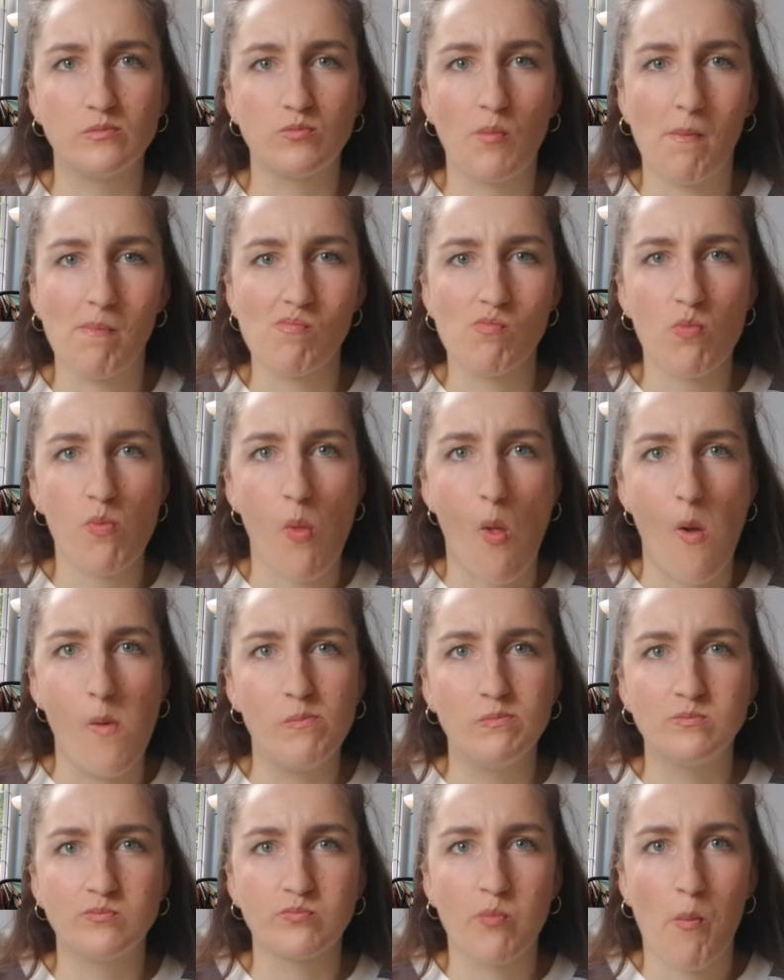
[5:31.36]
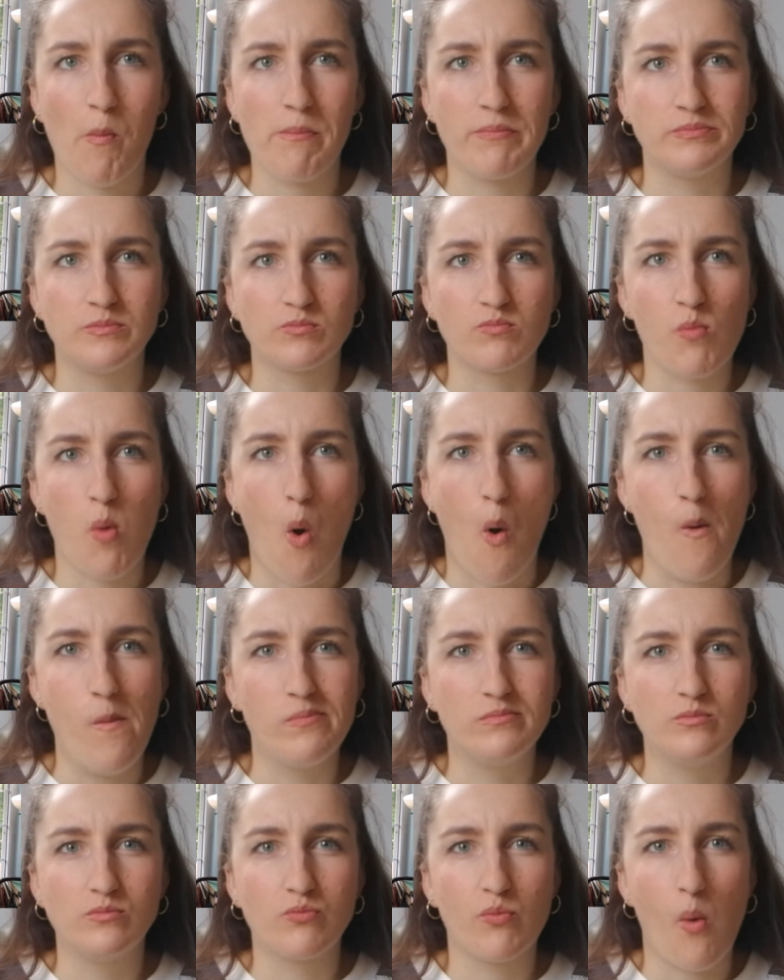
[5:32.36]
I'm going to have
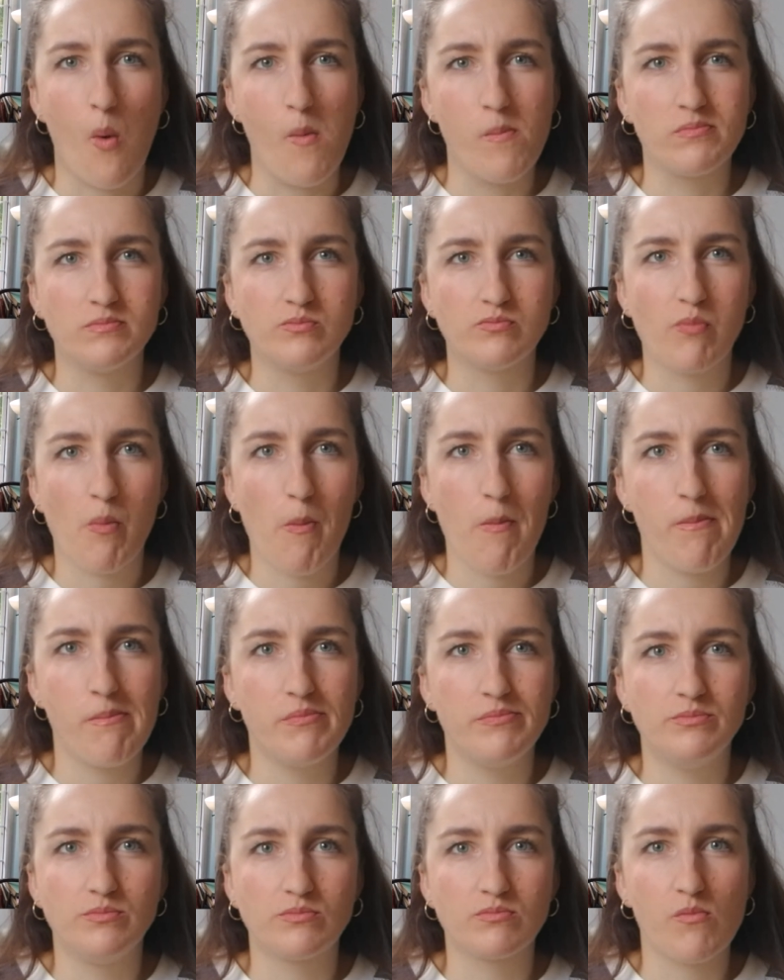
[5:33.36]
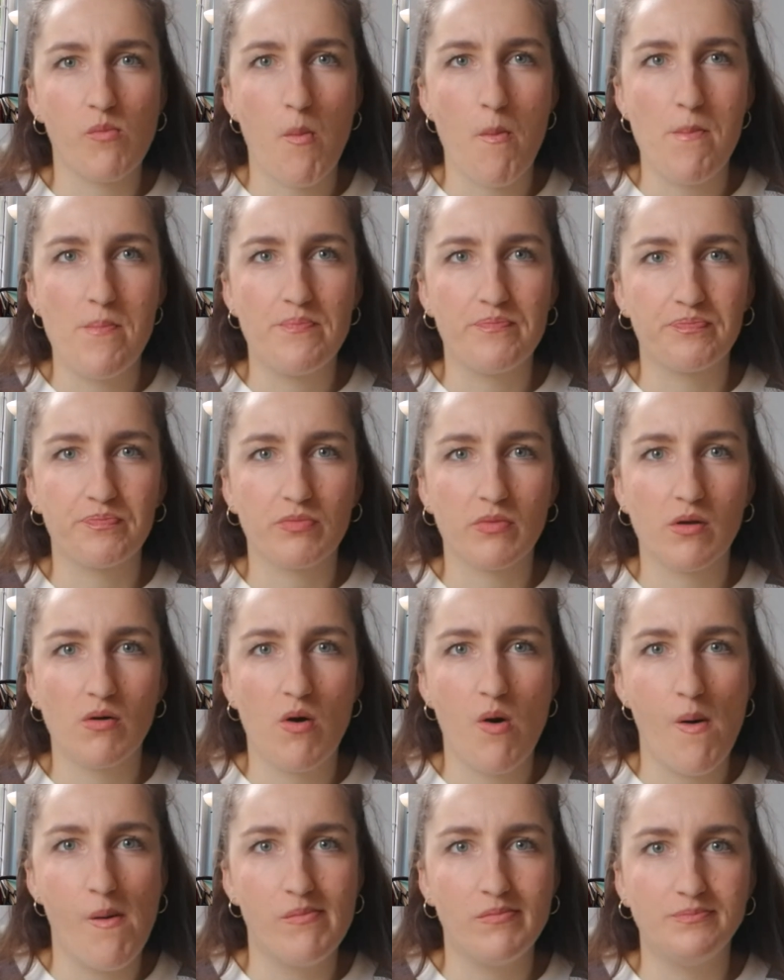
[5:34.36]
a very.
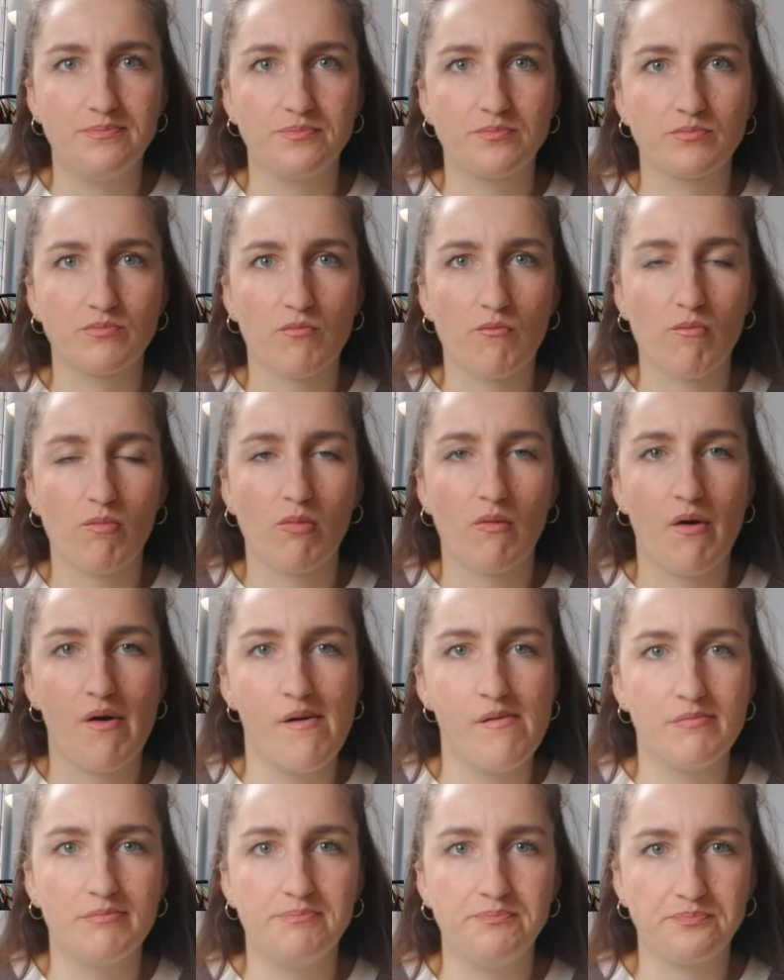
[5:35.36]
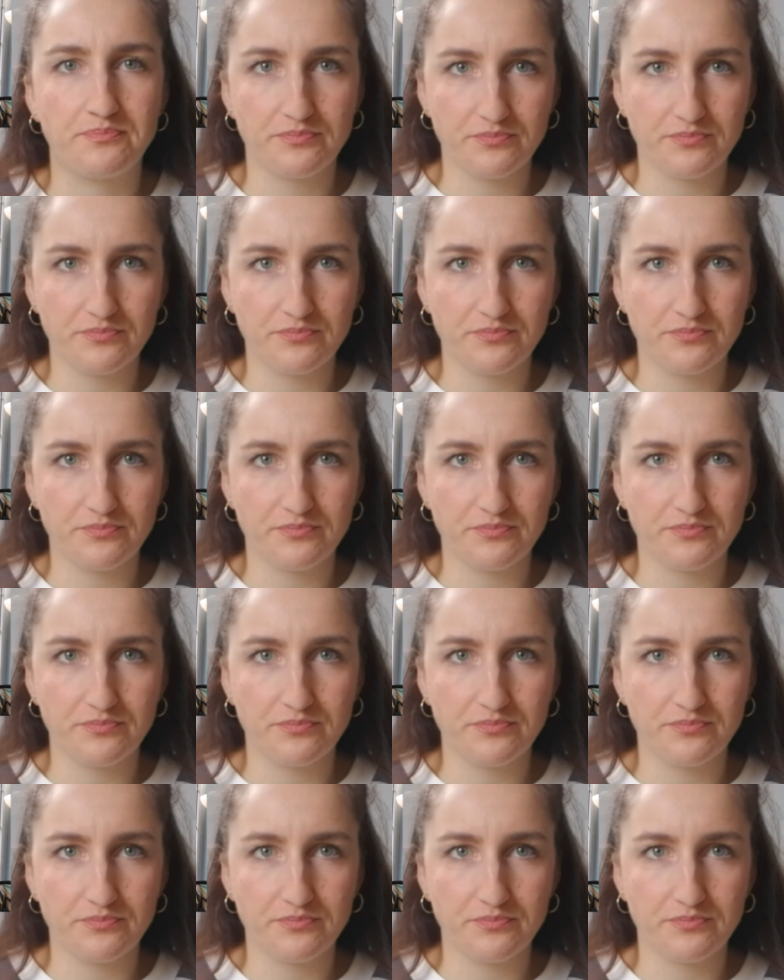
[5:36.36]
Mmm.